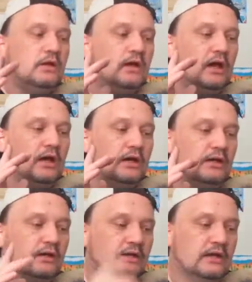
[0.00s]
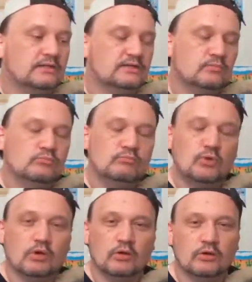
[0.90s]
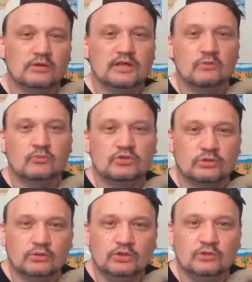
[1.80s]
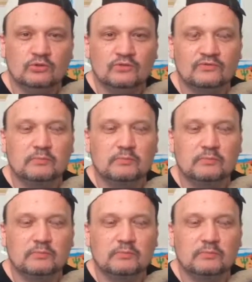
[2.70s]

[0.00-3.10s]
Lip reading: I got some art I want to show you of